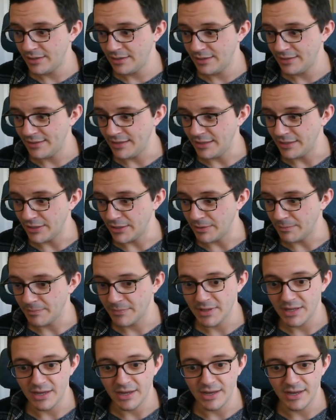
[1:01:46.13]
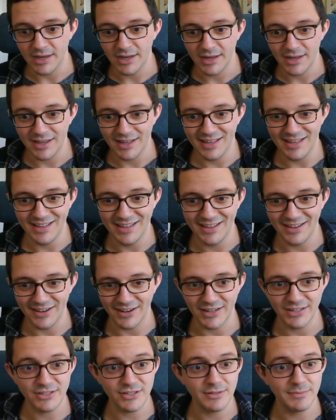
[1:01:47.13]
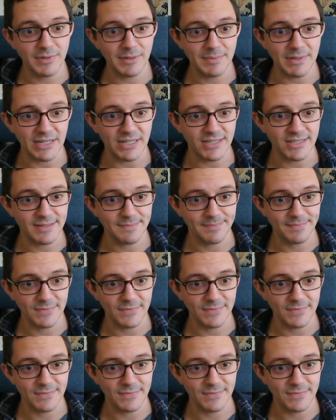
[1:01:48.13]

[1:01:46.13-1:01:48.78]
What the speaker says: There you go. I do my best.